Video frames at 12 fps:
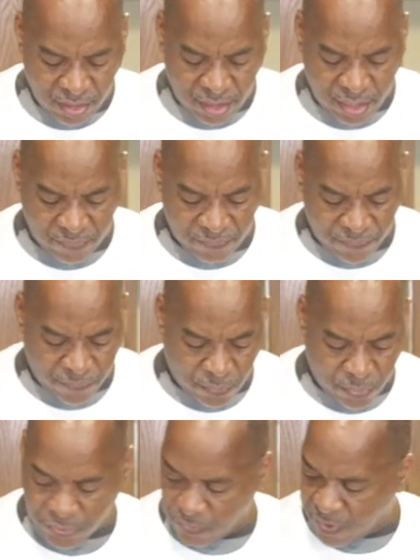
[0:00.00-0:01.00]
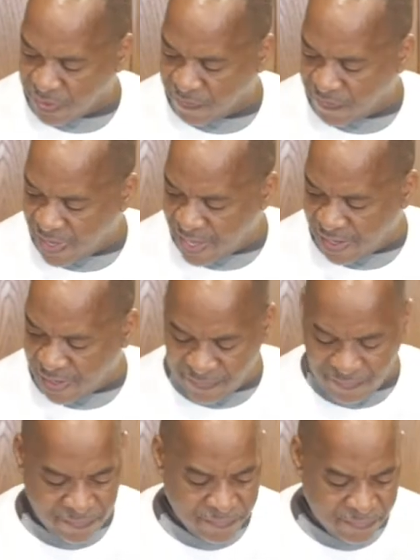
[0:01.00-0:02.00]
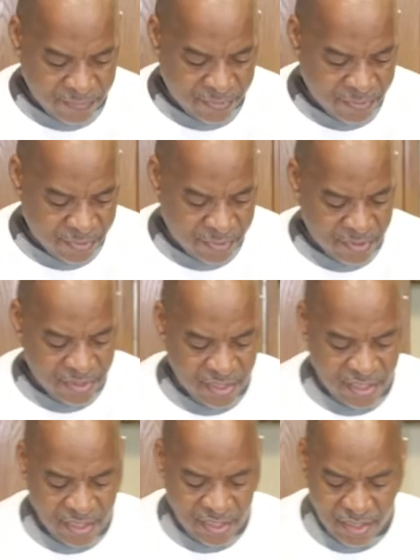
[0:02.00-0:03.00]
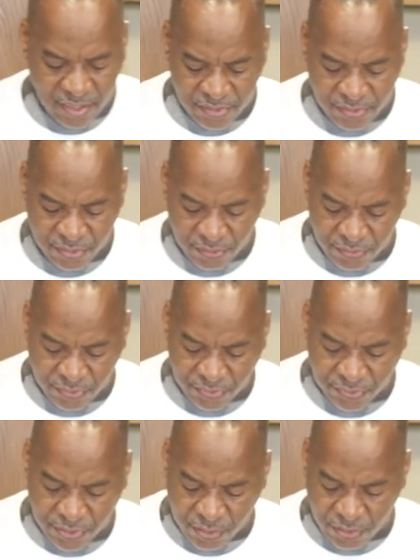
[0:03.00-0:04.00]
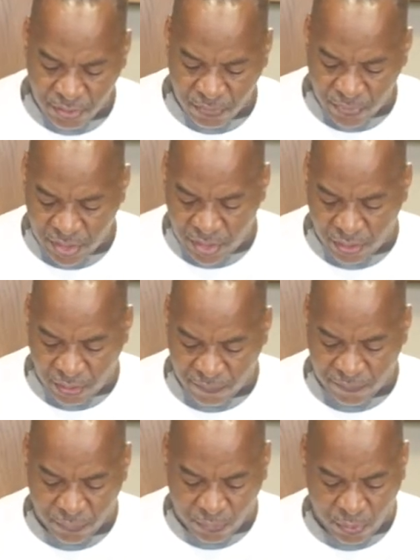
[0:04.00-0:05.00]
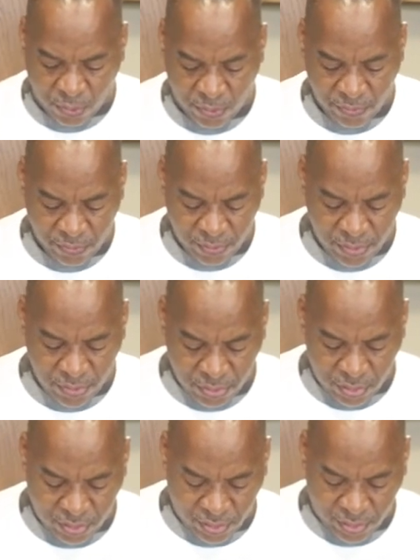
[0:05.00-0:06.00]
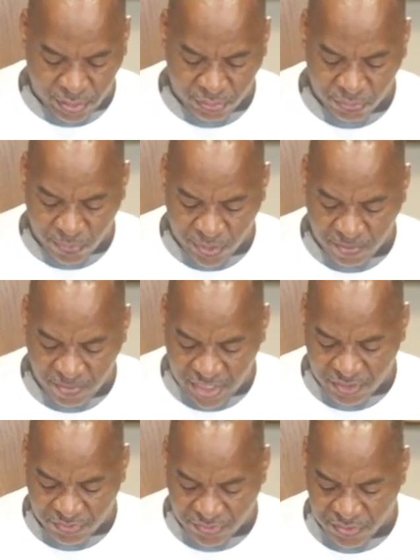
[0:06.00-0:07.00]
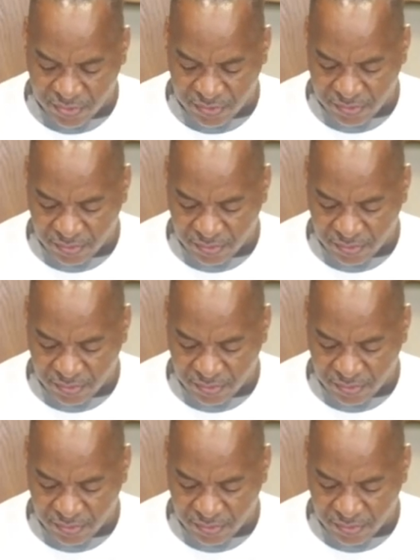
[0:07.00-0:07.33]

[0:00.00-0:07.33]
at four twenty-five, so this can go in there for like twenty minutes.